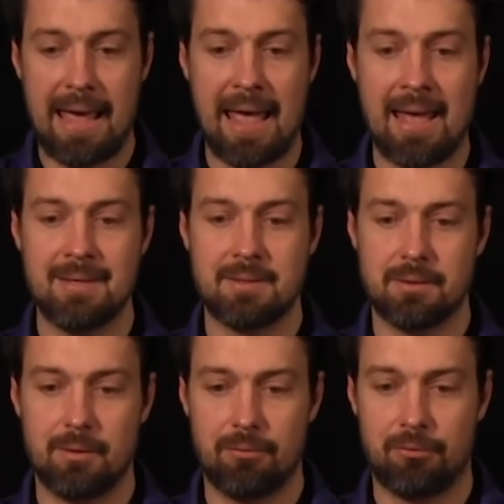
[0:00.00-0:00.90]
And
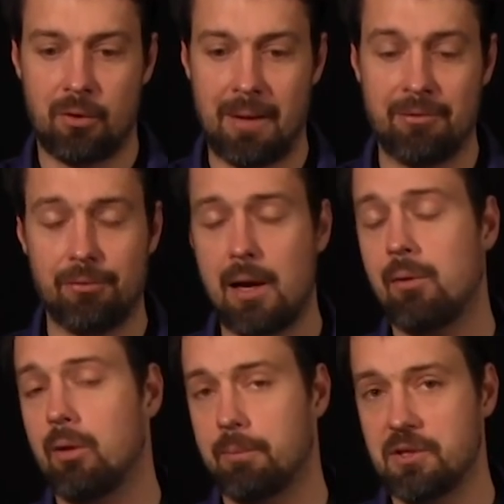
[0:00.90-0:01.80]
from a
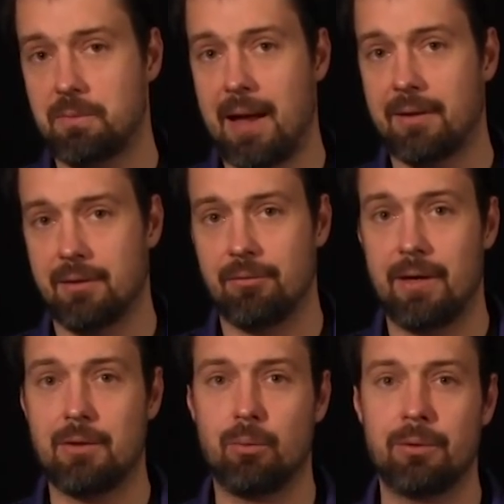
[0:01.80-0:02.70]
firewall perspective,
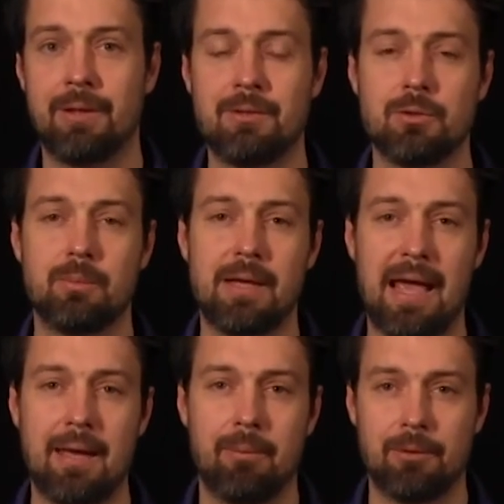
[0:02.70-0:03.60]
it will need to be
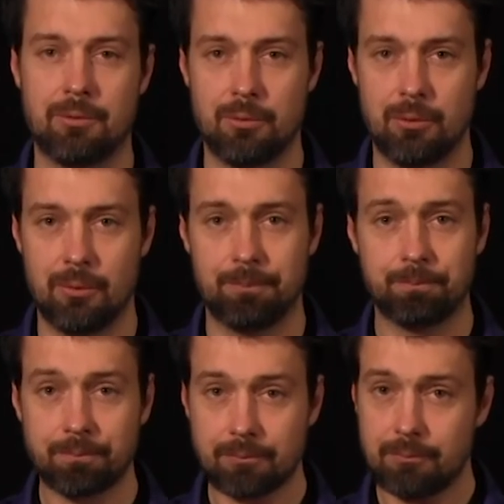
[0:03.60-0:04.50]
able to
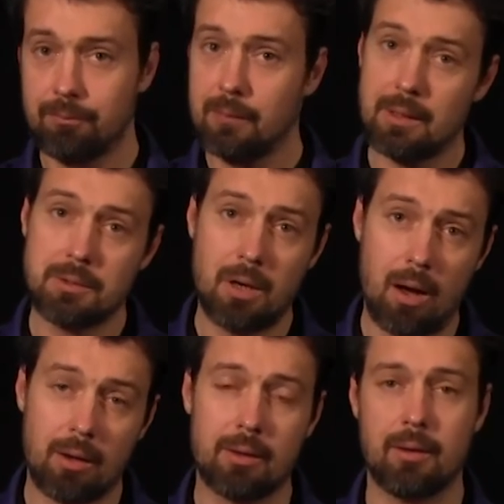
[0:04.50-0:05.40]

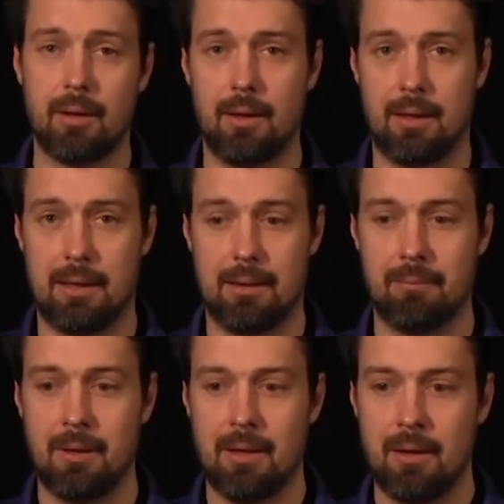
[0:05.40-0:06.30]
talk
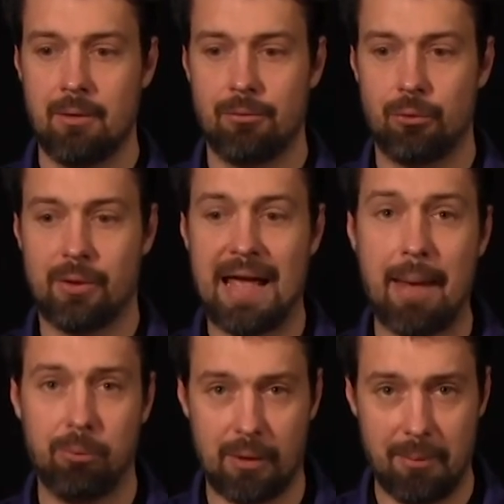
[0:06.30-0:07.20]
um, through
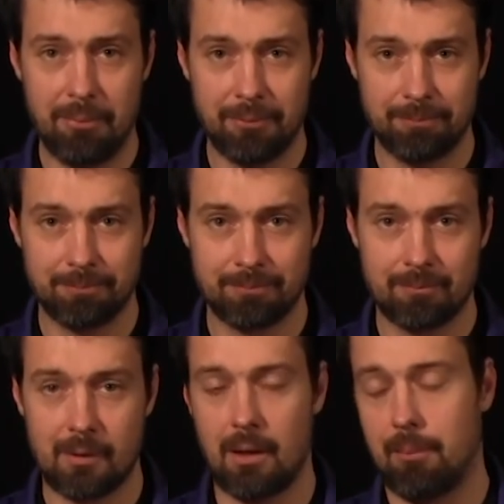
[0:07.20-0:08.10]
CAPWAP,
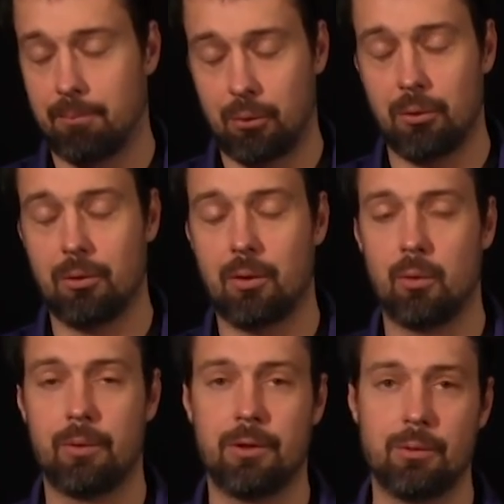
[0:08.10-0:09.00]
a
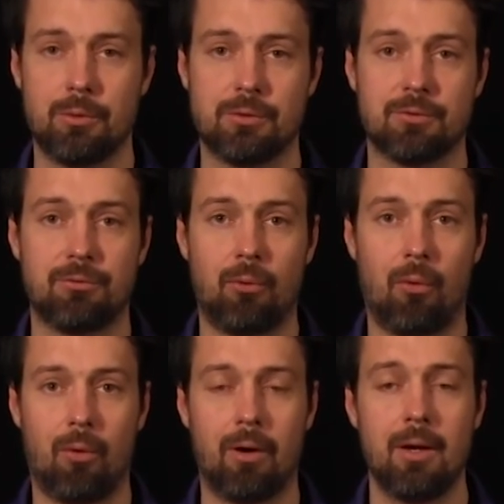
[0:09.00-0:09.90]
protocol we use
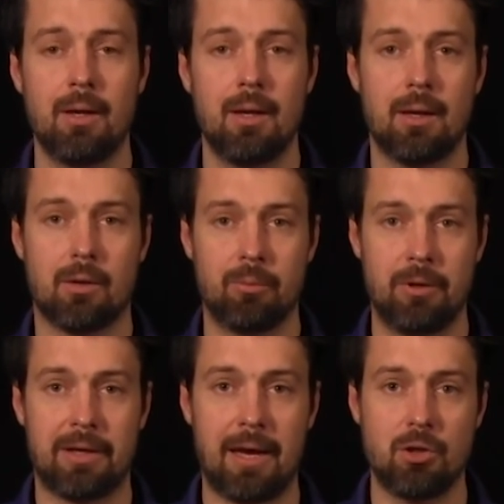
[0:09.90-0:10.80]
for
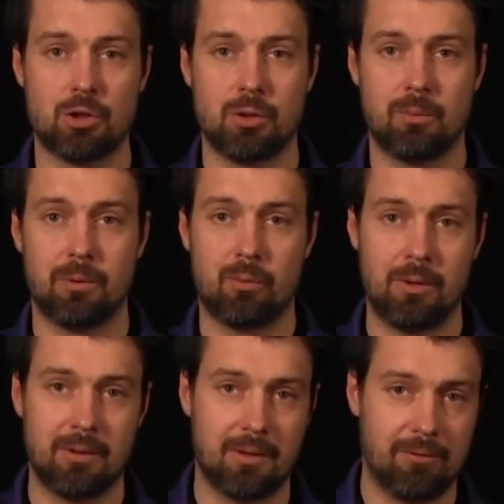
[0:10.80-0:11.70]
communication
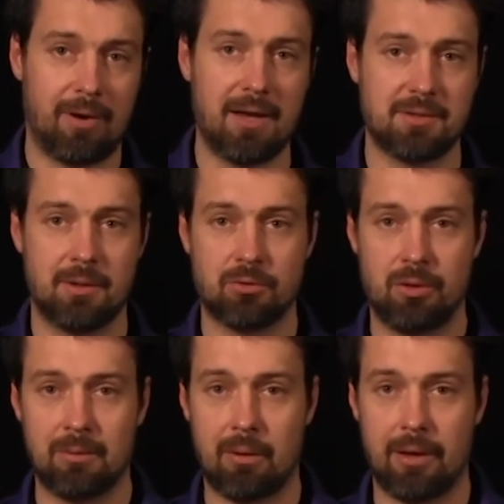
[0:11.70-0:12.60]
between the device and
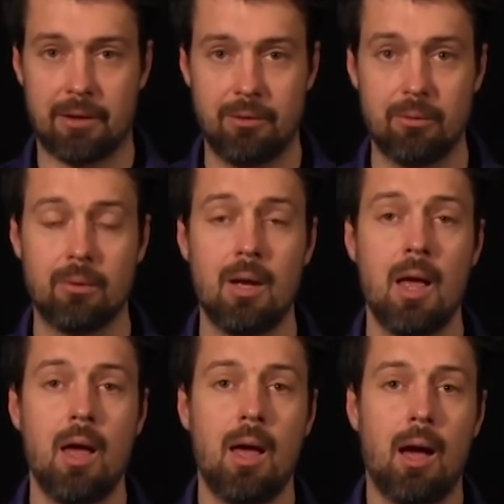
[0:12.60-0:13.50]
Extreme Cloud IQ,
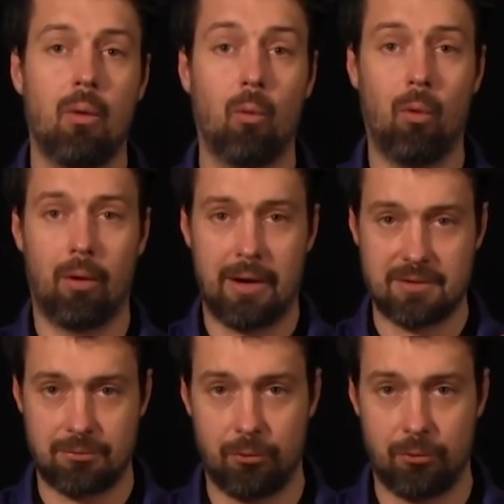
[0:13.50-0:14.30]
or as a